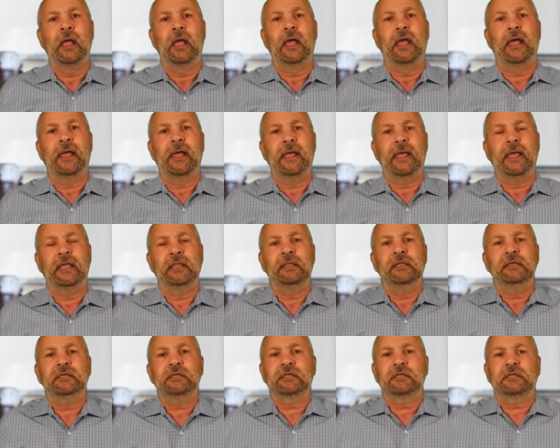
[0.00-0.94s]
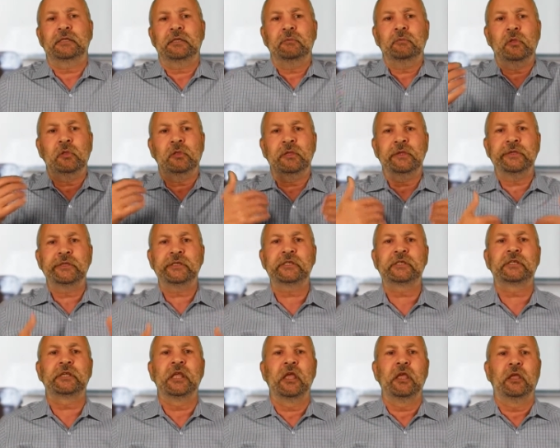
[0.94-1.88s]
and this
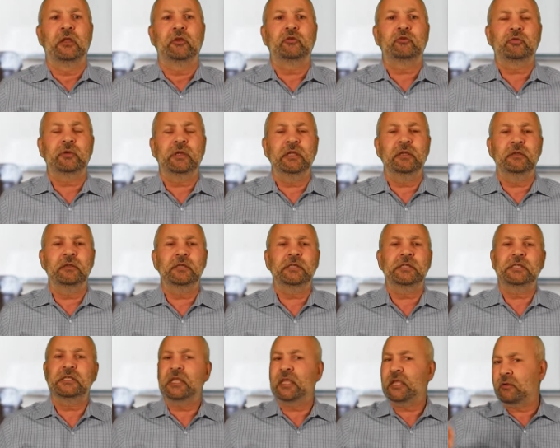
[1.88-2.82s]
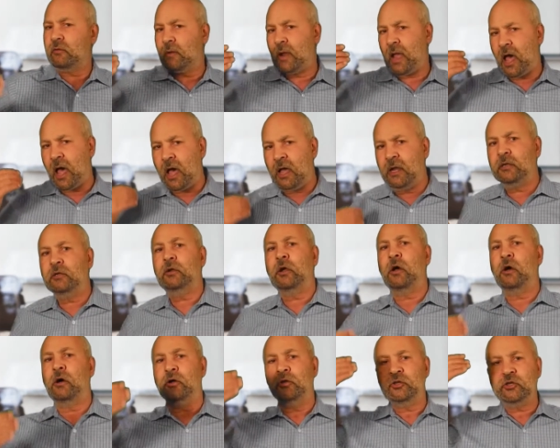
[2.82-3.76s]
stimulus triggers their
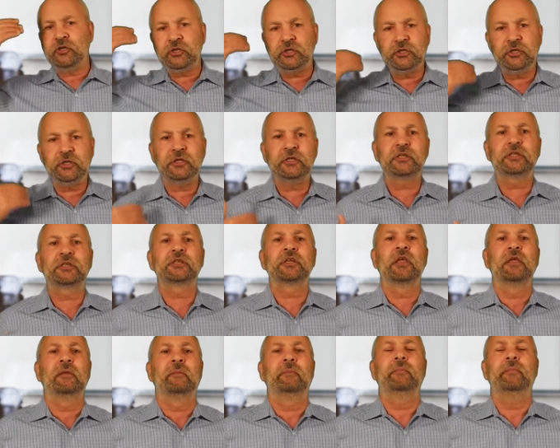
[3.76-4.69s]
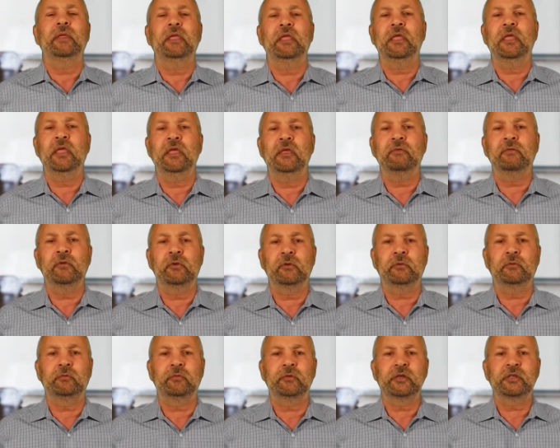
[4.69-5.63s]
unconscious
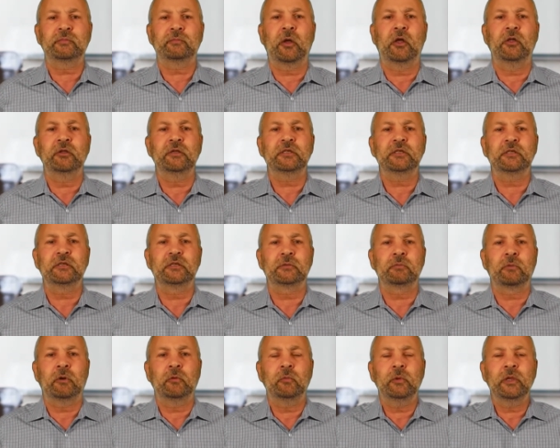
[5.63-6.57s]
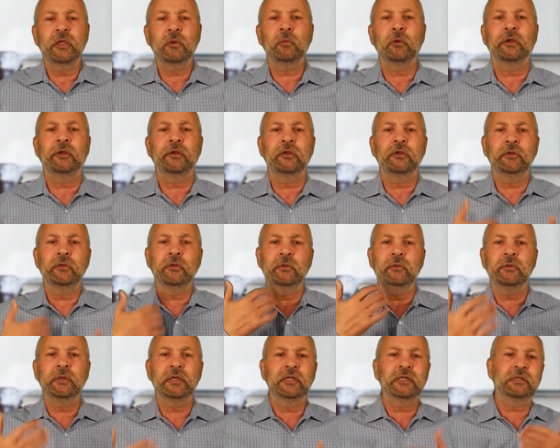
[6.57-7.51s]
behavioral responses. What we want to
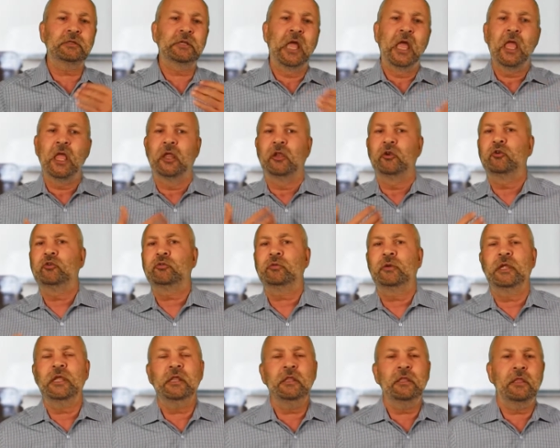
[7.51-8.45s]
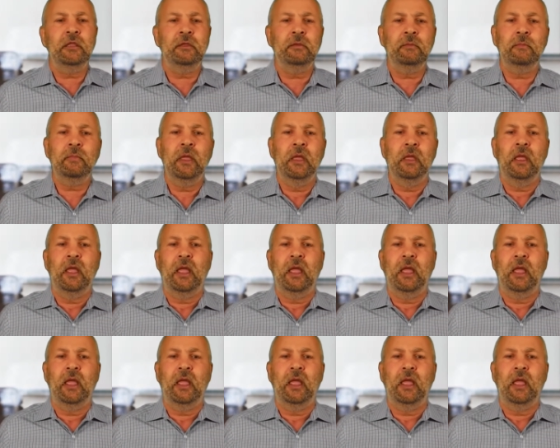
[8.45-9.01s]
do is train them